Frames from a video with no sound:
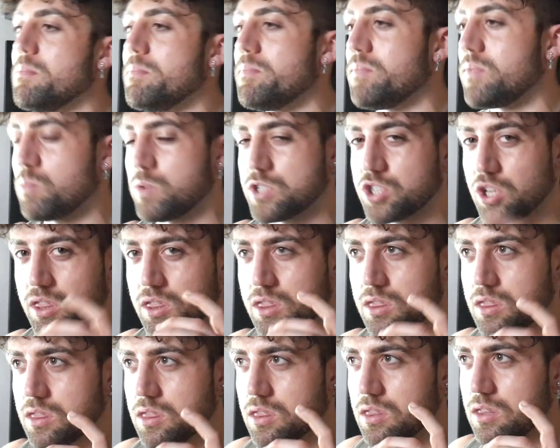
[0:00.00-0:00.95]
which I
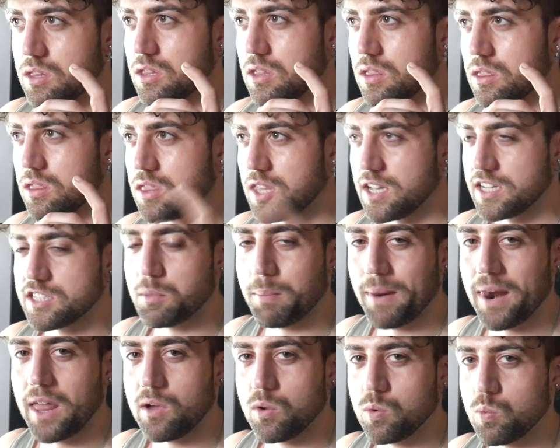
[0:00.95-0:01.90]
think is a
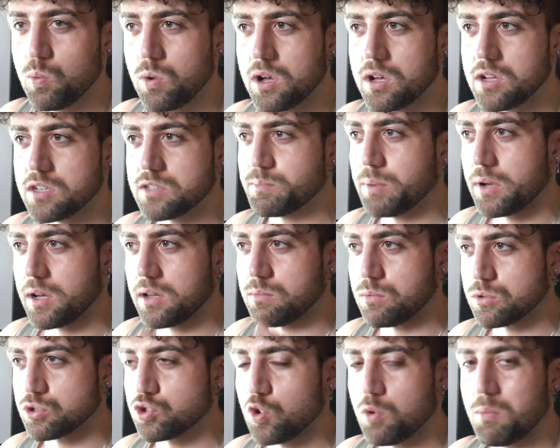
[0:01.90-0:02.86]
play on words, but I'm
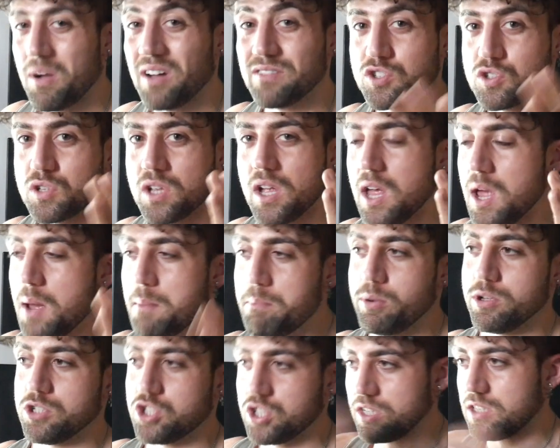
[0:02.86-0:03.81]
not sure. I might have just
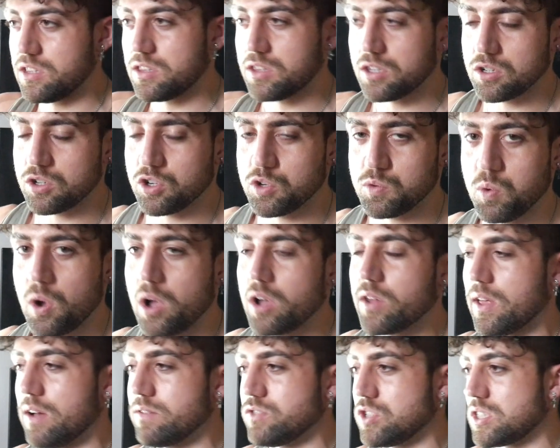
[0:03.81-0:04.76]
butchered the good work
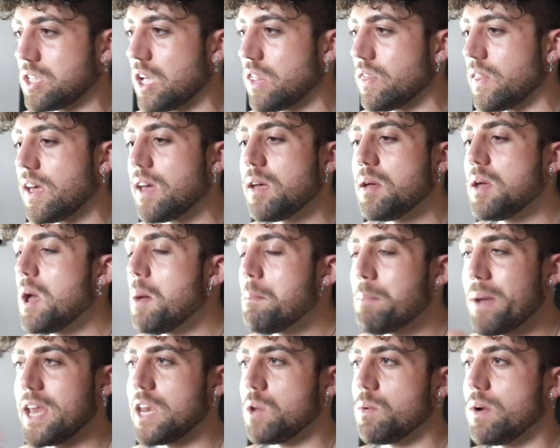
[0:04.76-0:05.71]
that I've just done there.
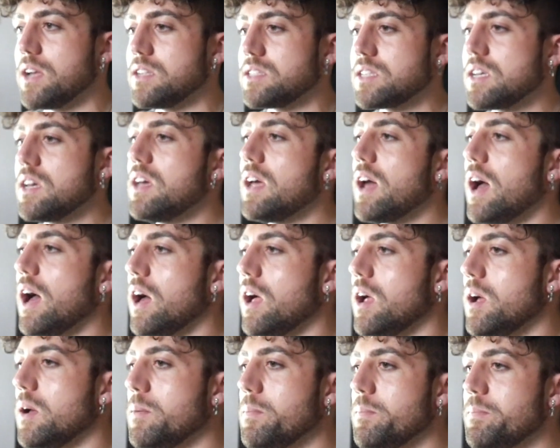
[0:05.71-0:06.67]
But anyways,
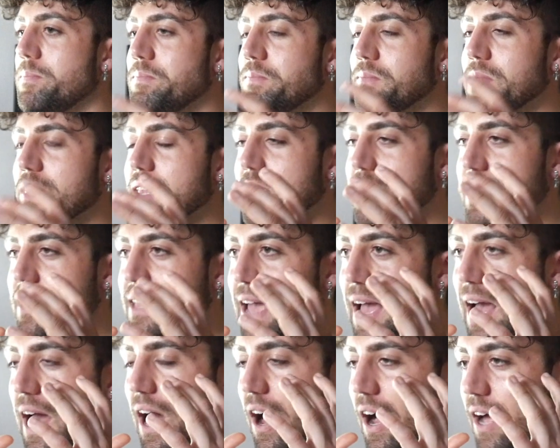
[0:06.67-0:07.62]

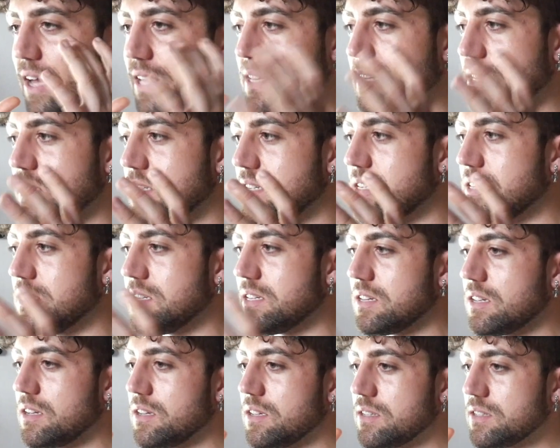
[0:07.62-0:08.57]
yeah,
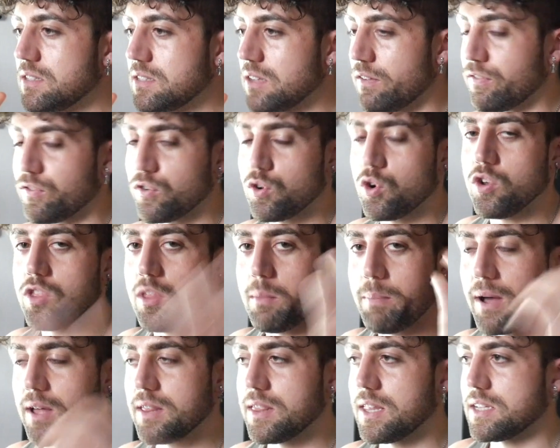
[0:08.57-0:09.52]
I've forgotten the
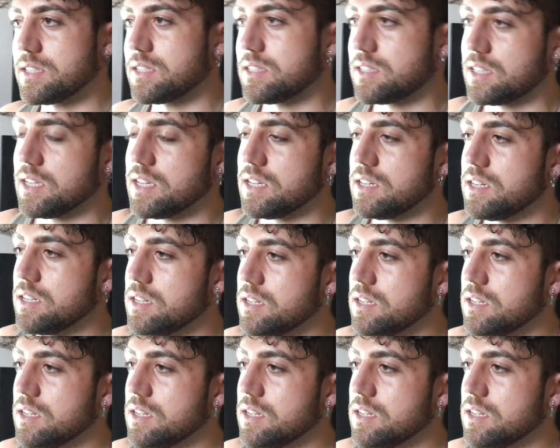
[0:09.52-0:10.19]
pun that I just did.